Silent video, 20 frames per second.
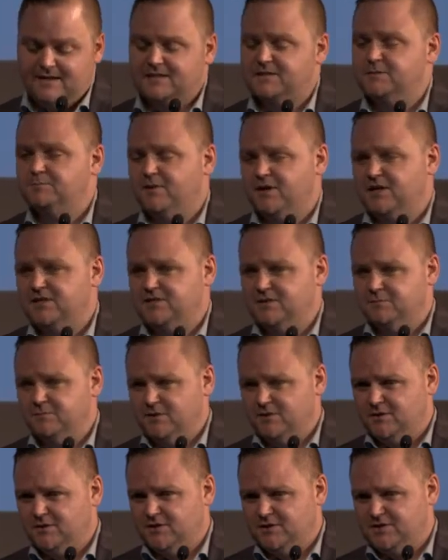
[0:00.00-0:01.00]
as
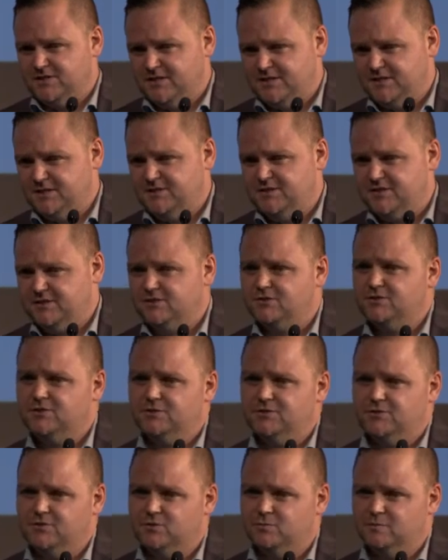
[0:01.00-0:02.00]
possible carcinogens
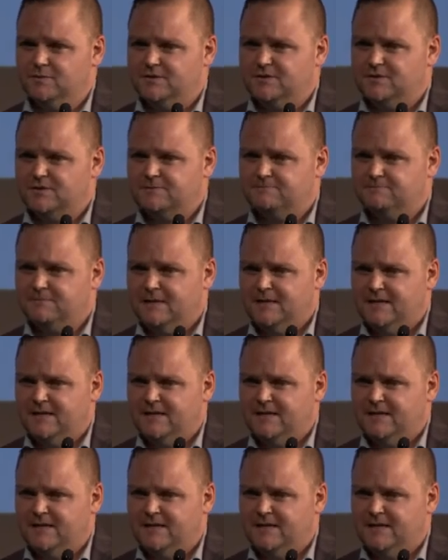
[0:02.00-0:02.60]
to humans.